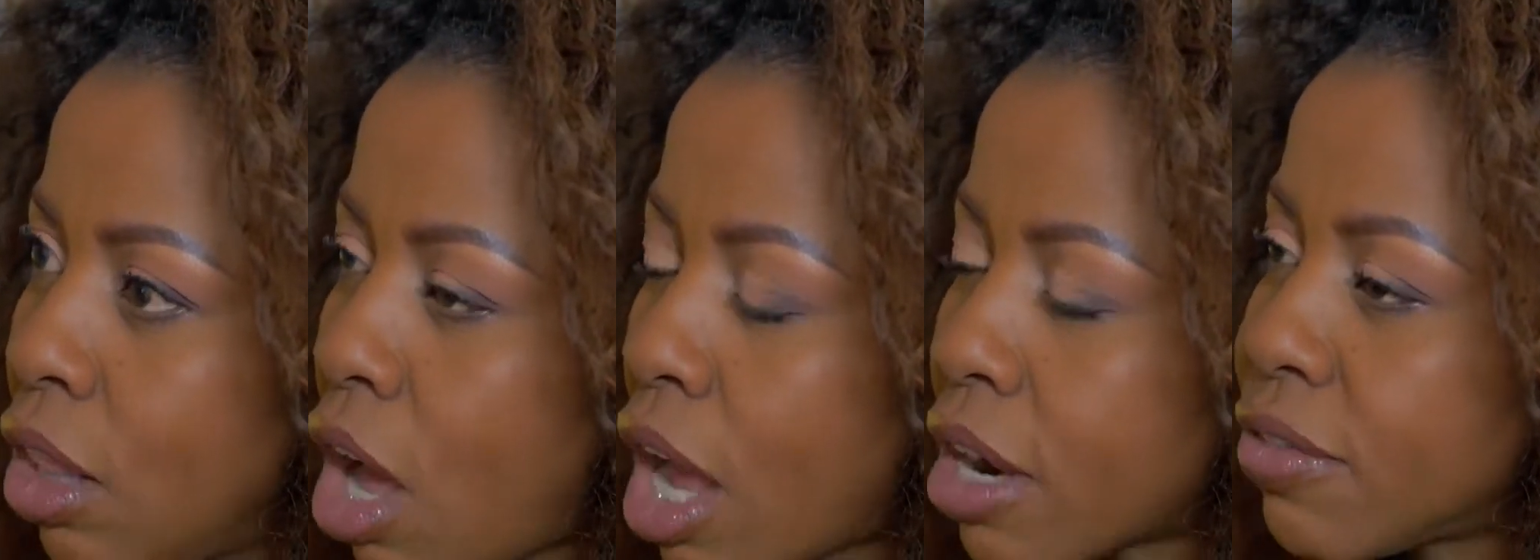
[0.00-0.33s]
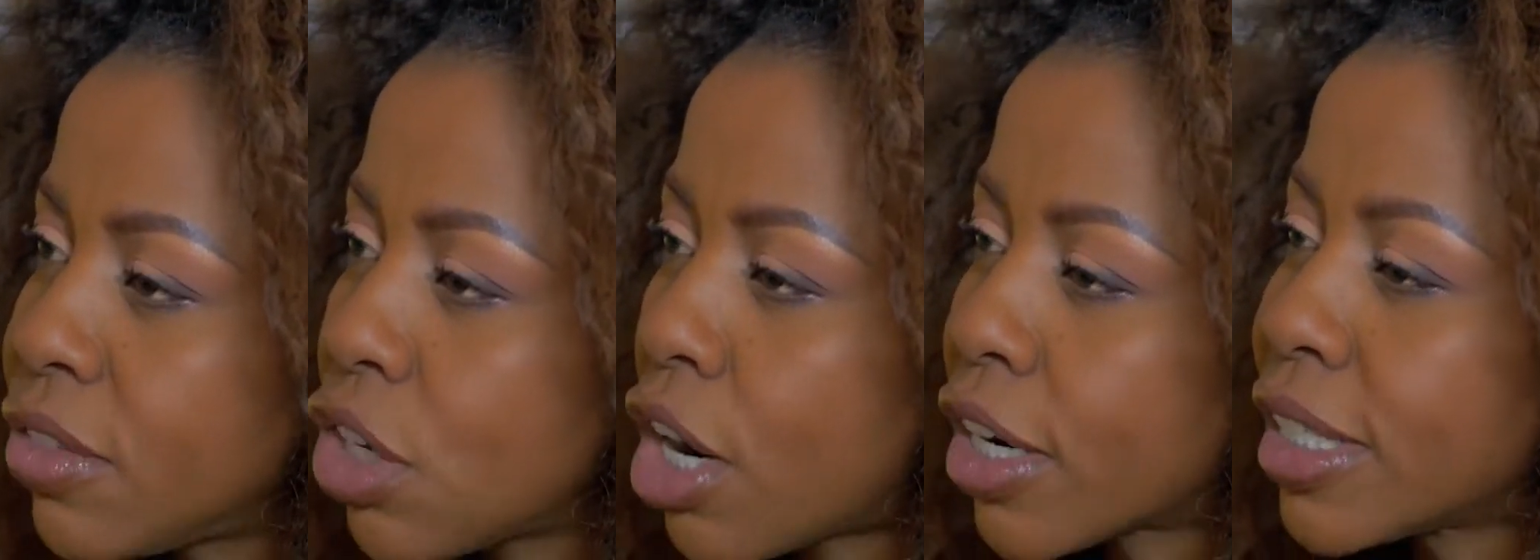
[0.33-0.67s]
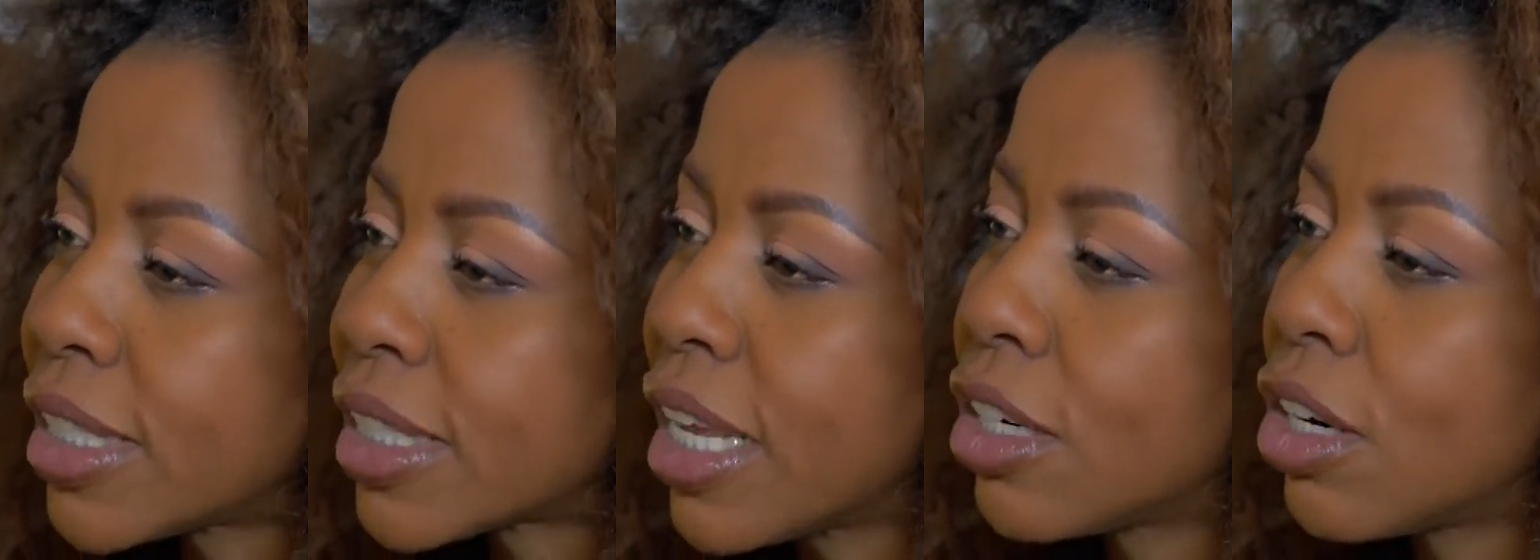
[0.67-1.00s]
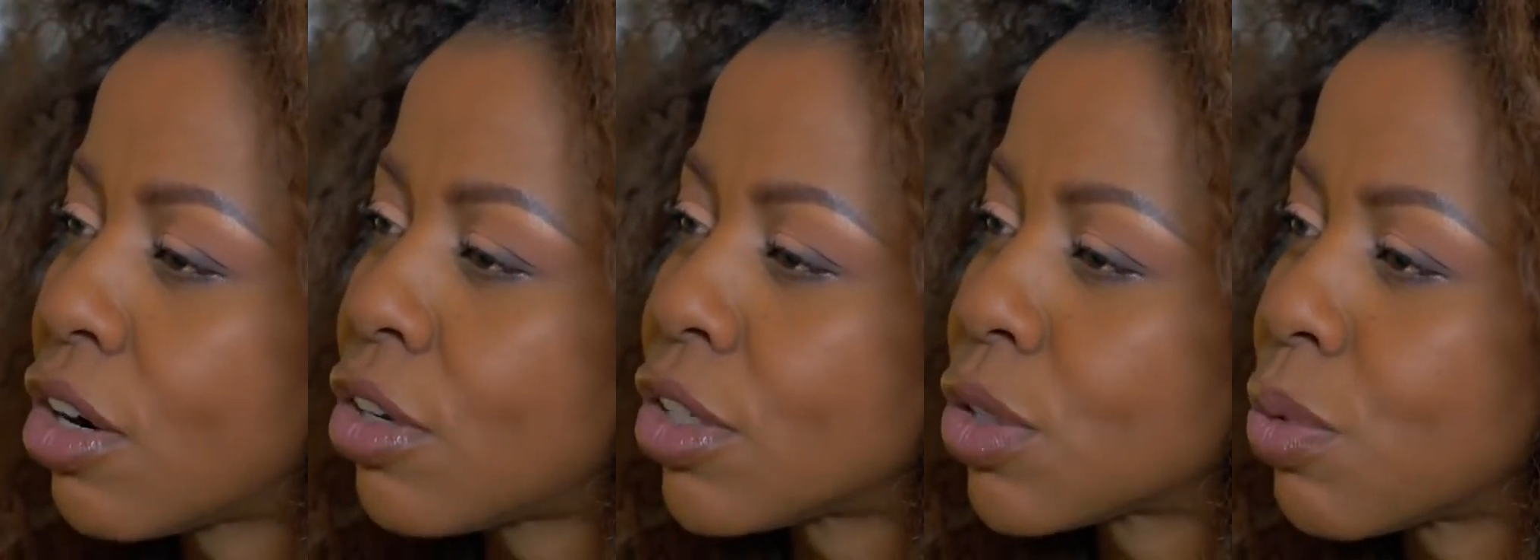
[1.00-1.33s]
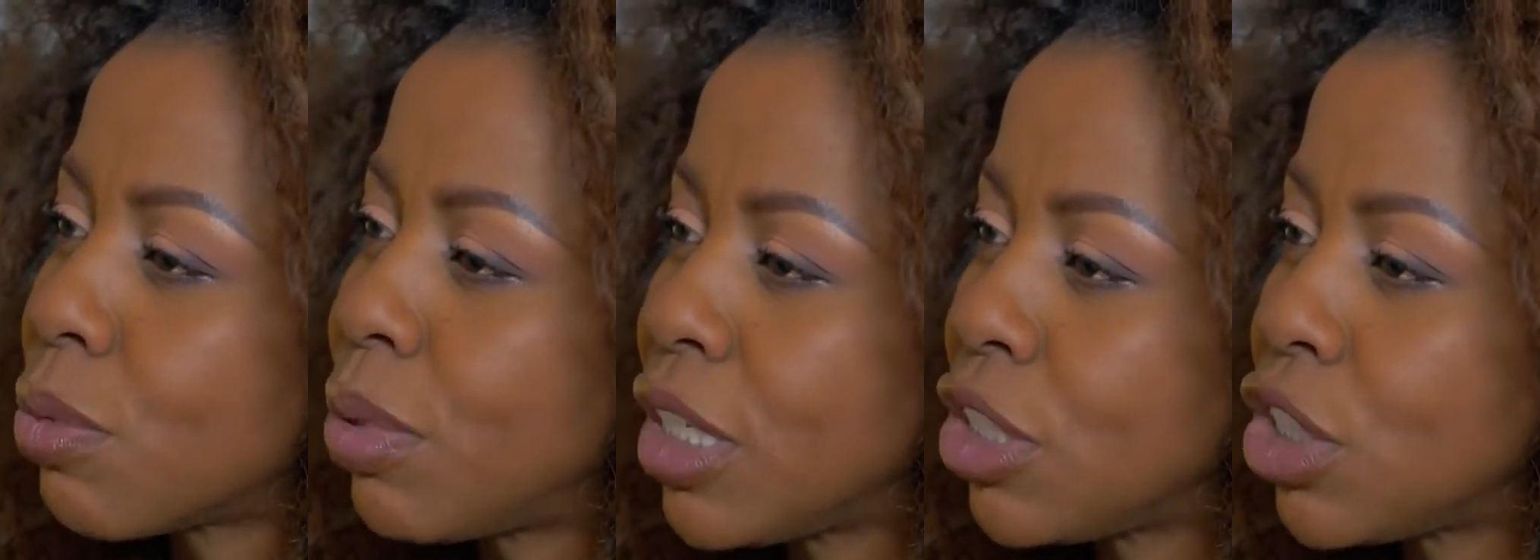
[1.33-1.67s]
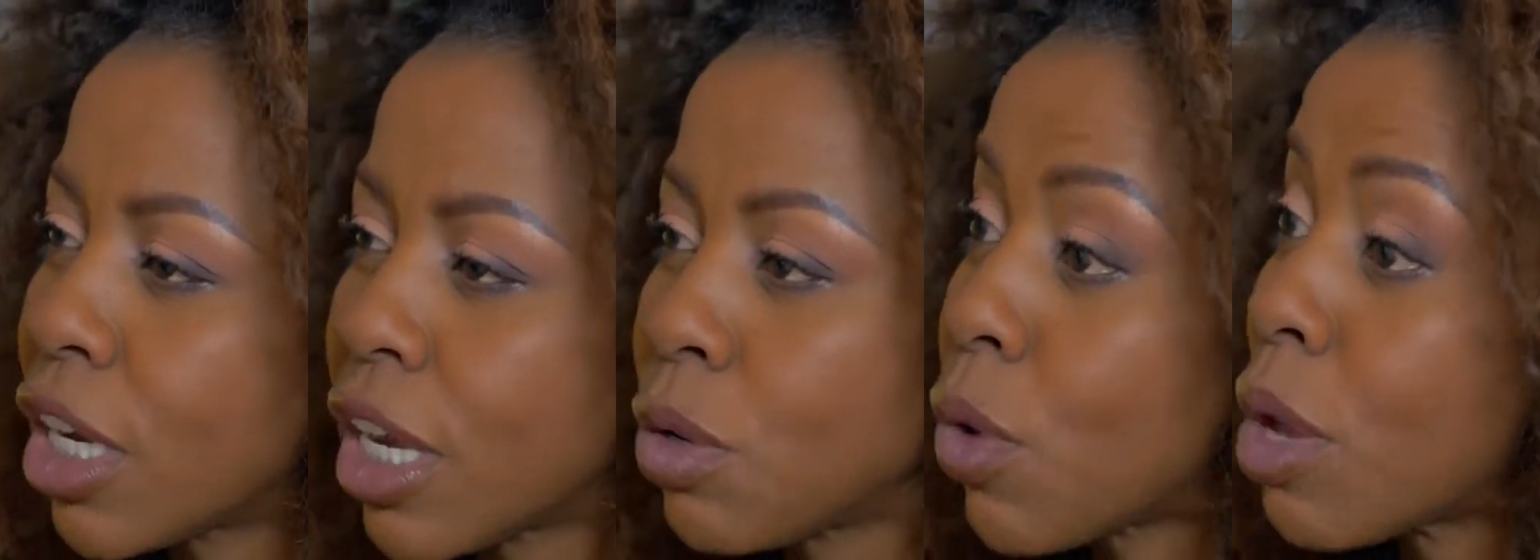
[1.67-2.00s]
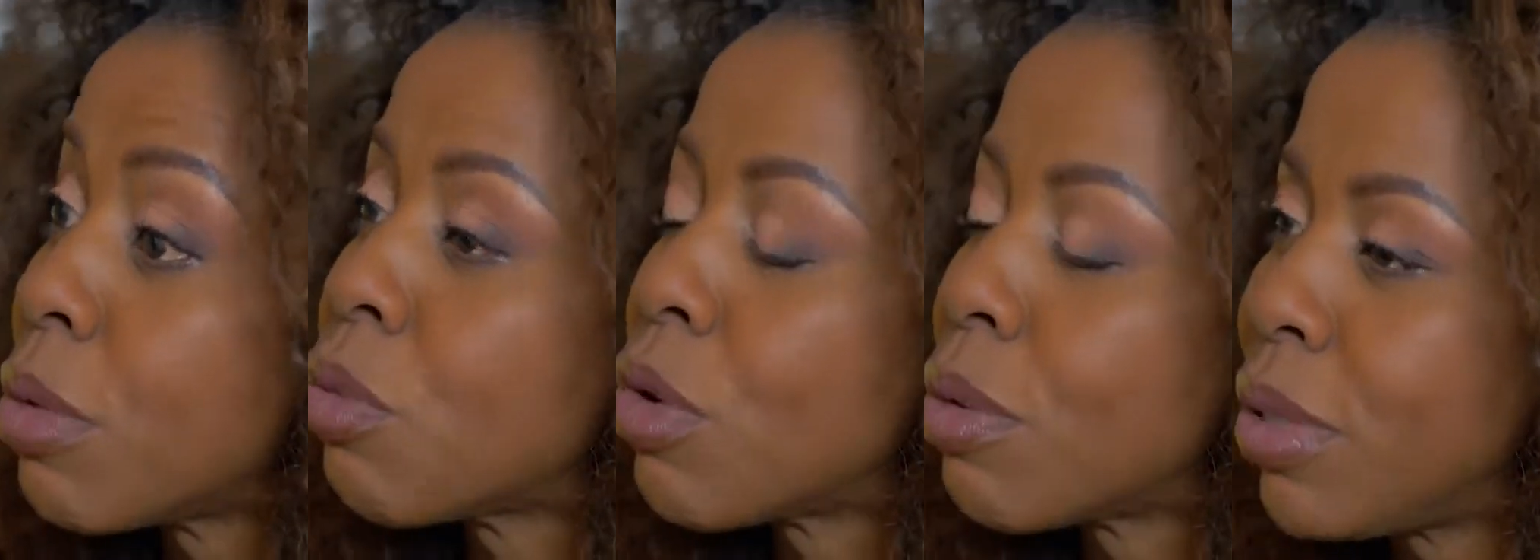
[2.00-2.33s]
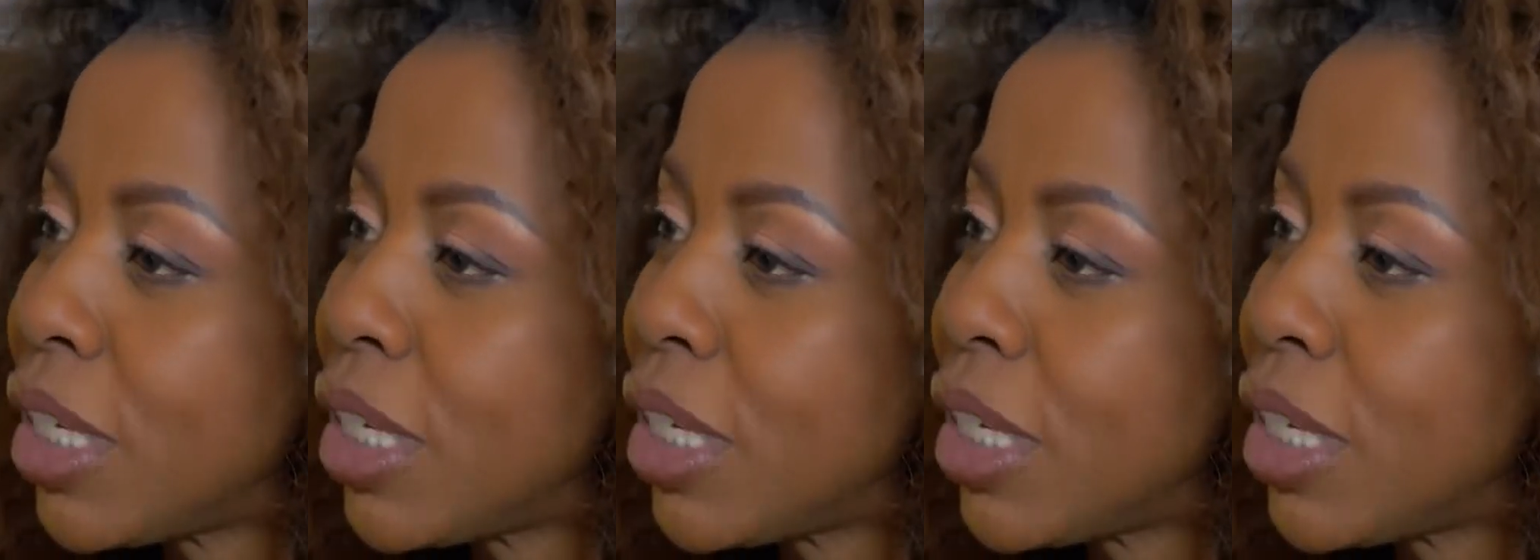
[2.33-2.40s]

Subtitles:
A lot of darker skinned girls were bleaching and women were